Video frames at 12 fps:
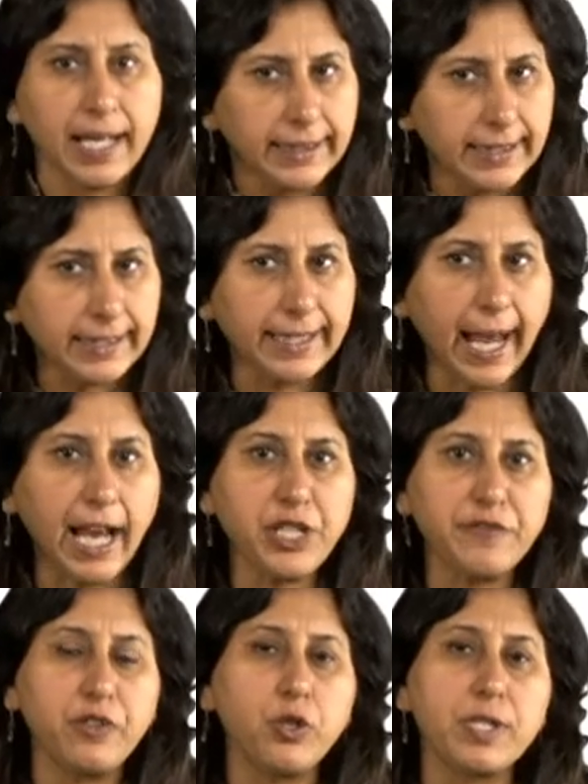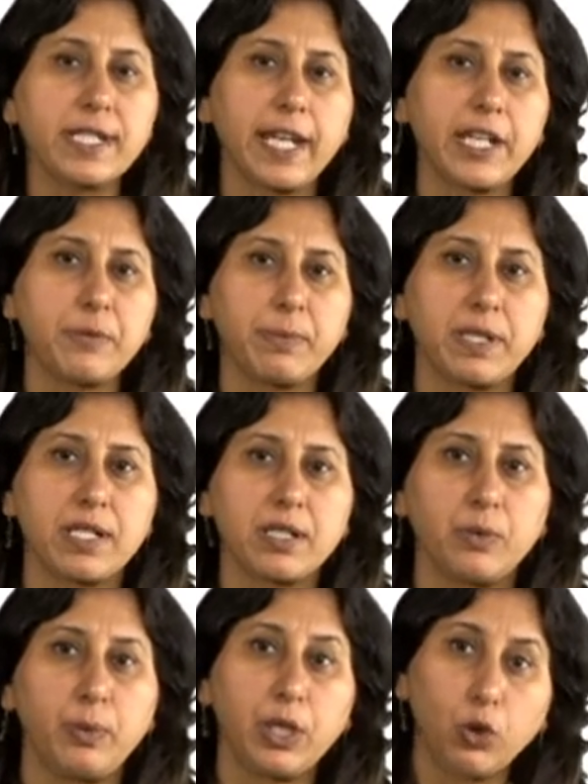The cash flow statement
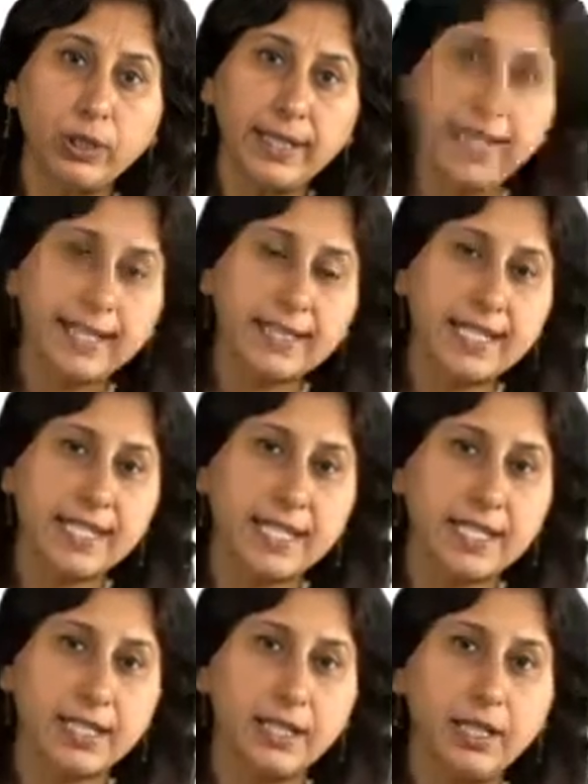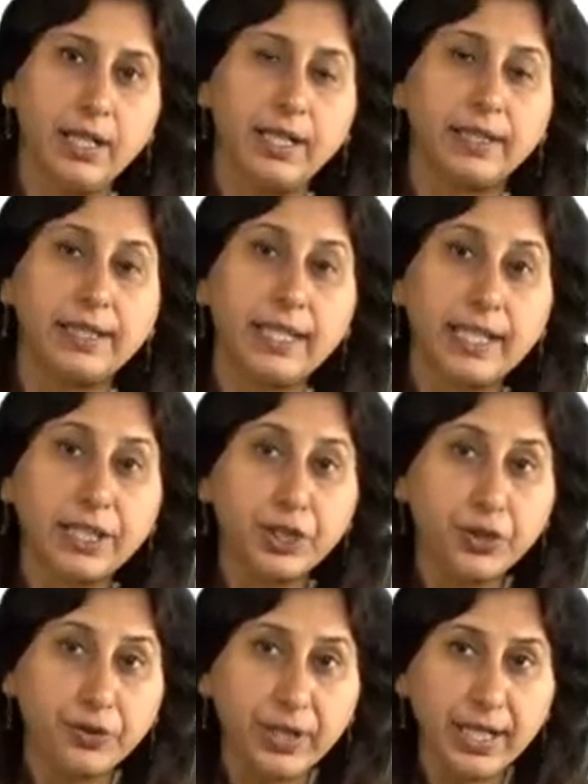will only consider the
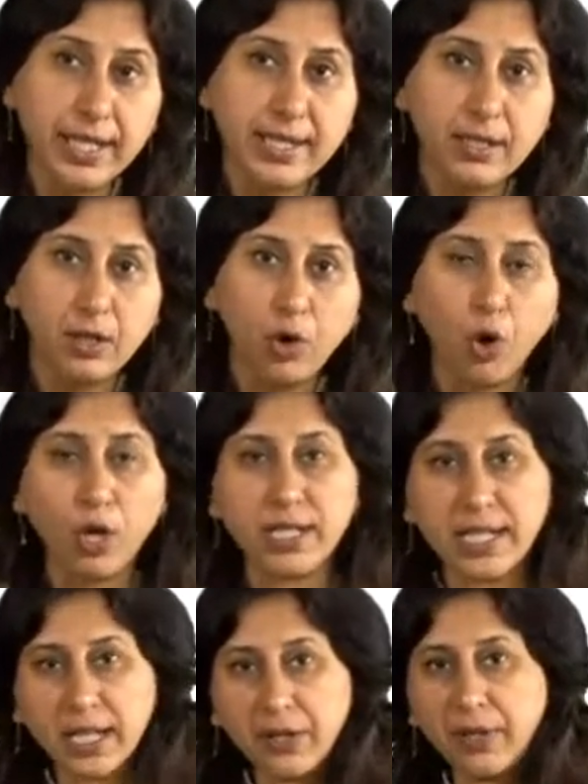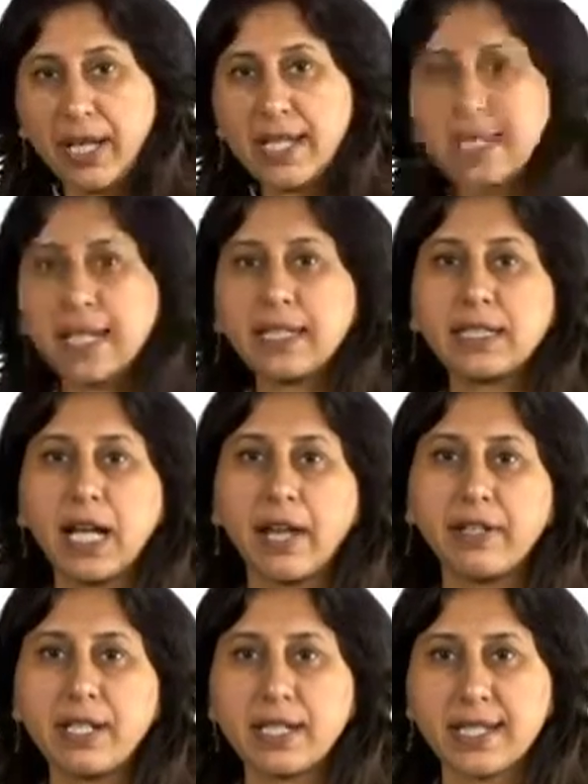increase or decrease in
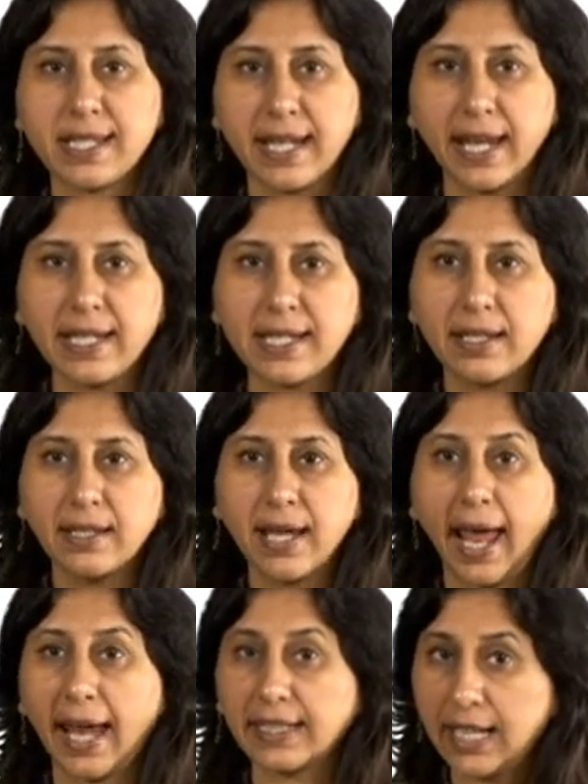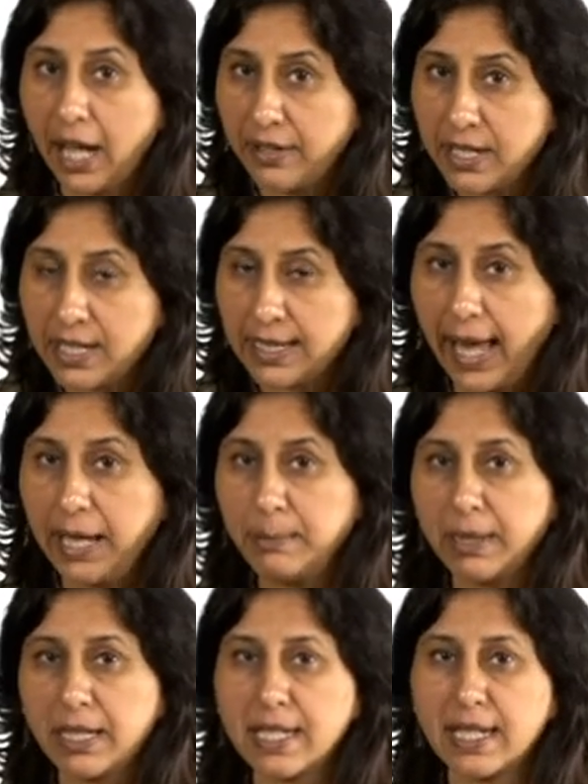current assets and current
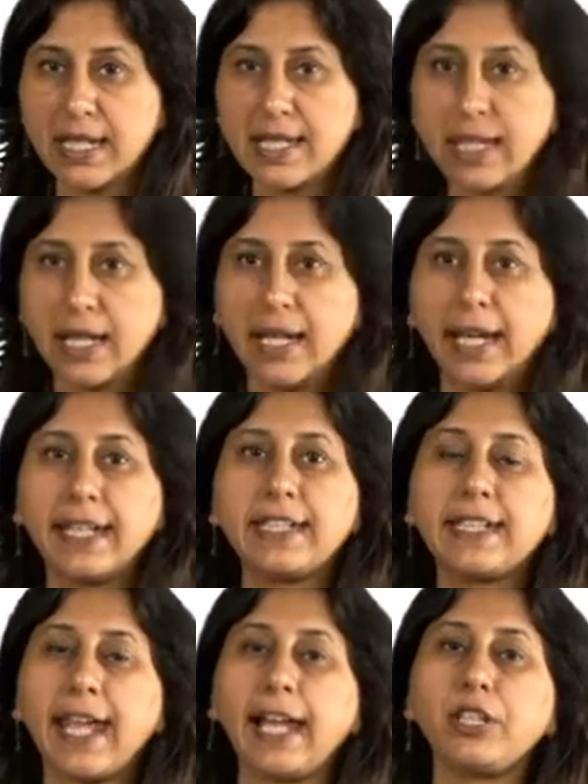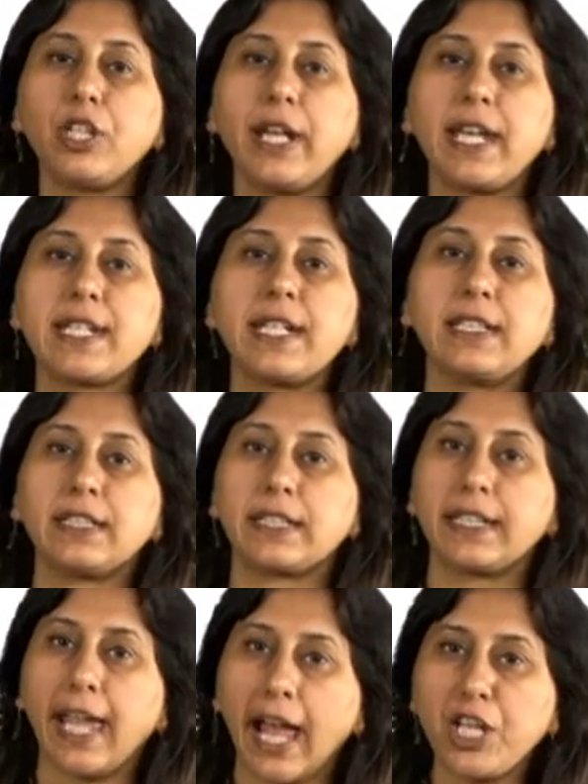liabilities in calculating the
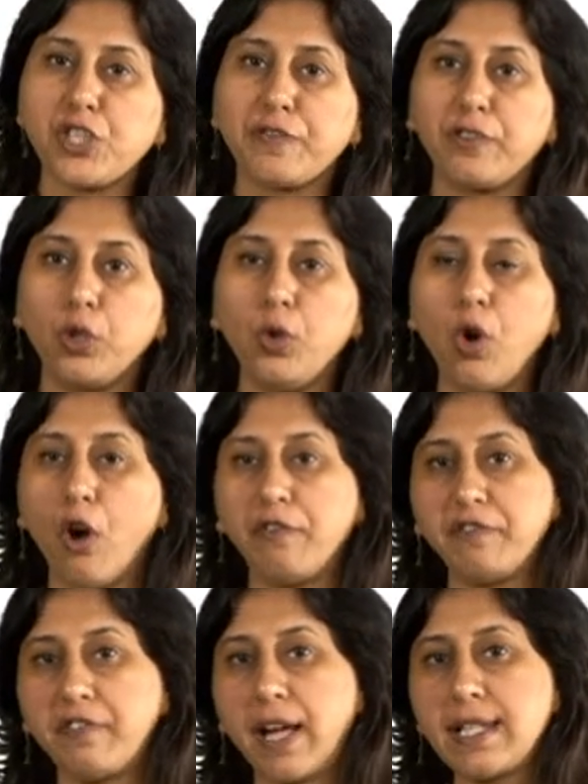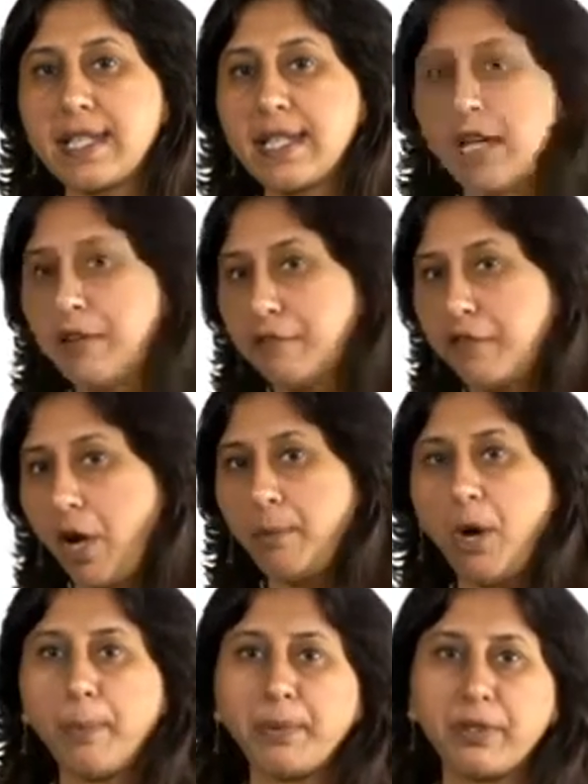cash flow of funds from
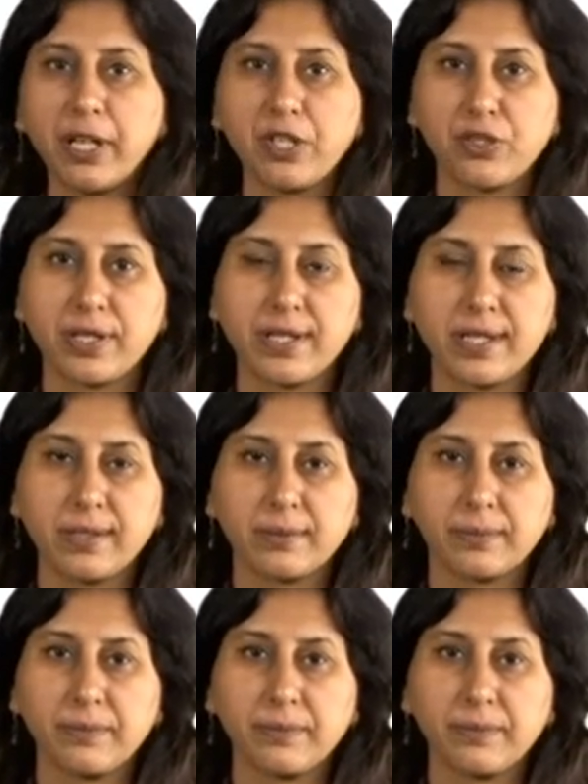operations.